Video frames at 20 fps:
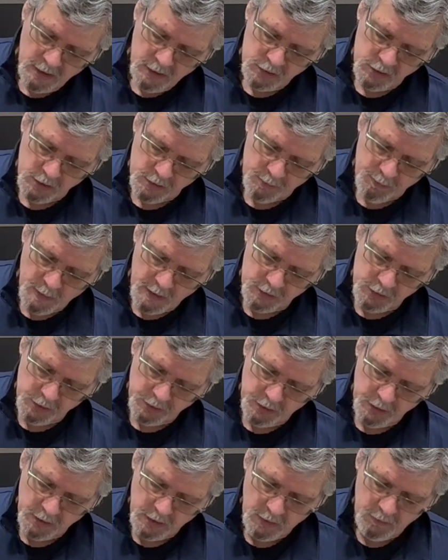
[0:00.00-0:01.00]
Just make
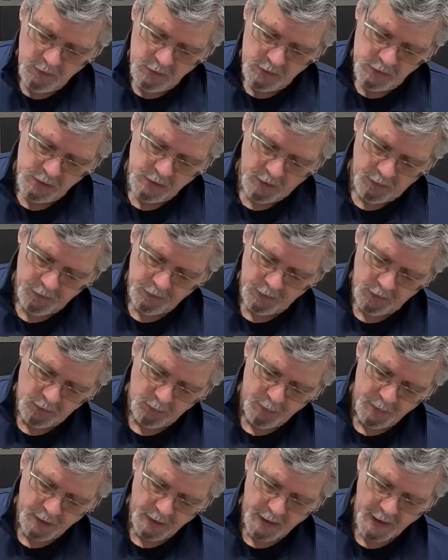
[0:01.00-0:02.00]
sure you give yourself a little
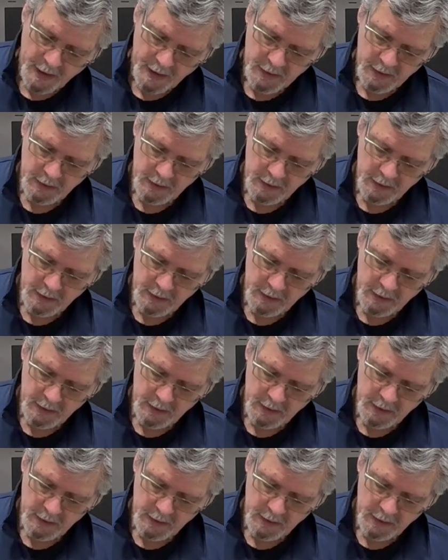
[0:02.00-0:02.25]
bit of height